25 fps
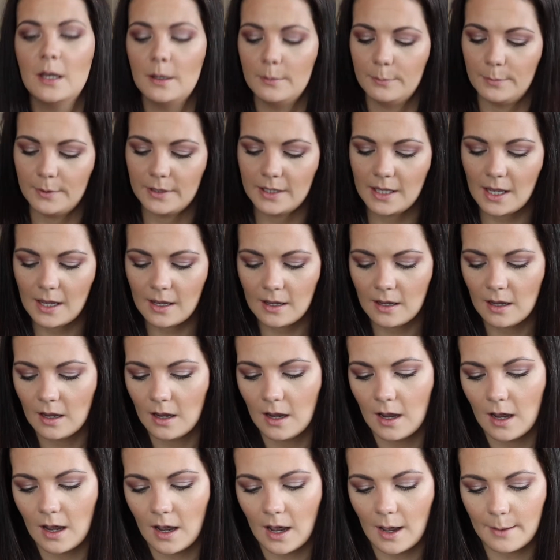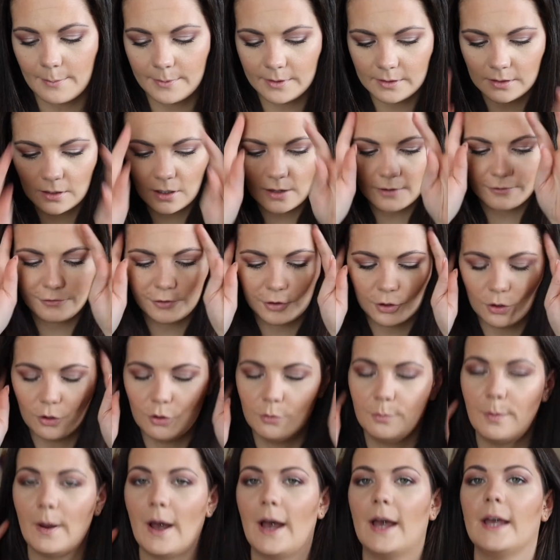But yeah, I mean, if you
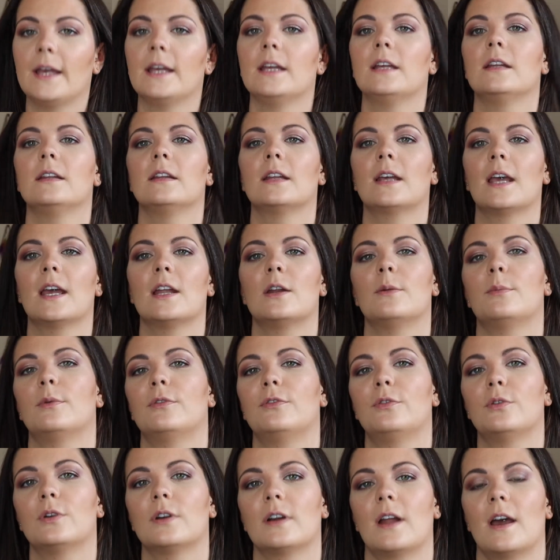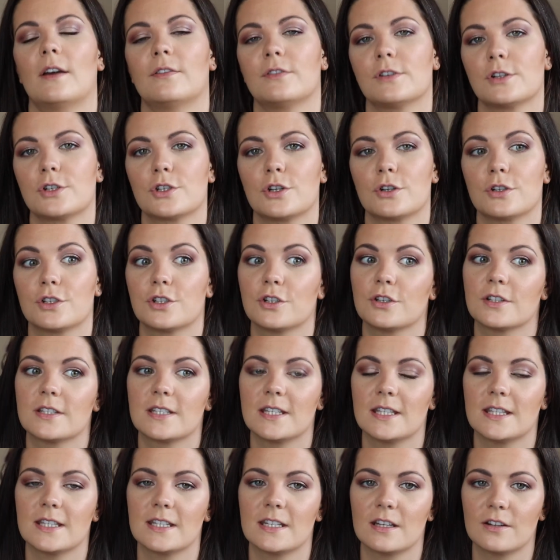go by the kind of before and after shots, you'll
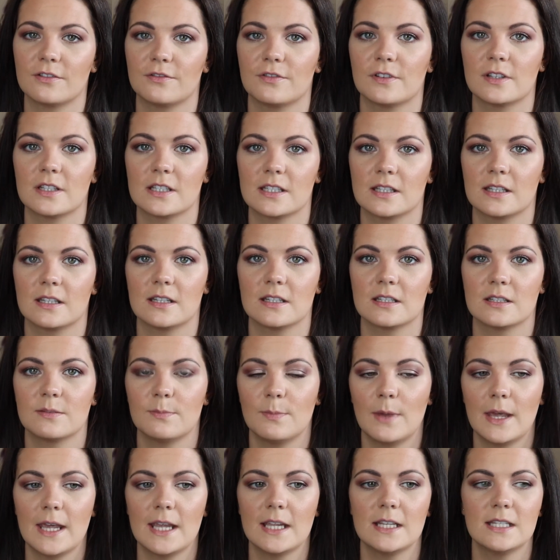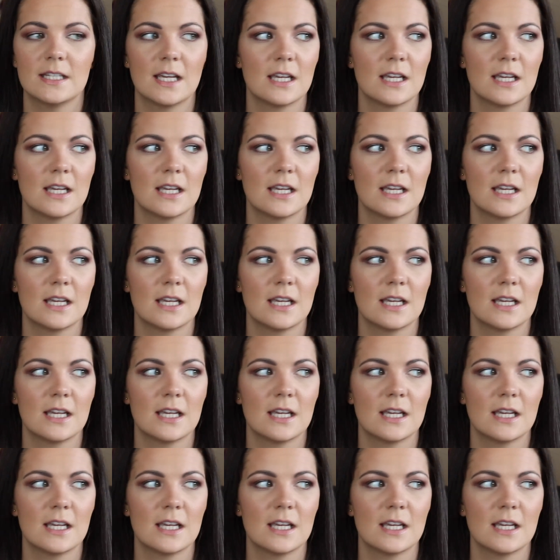see the difference that it's made.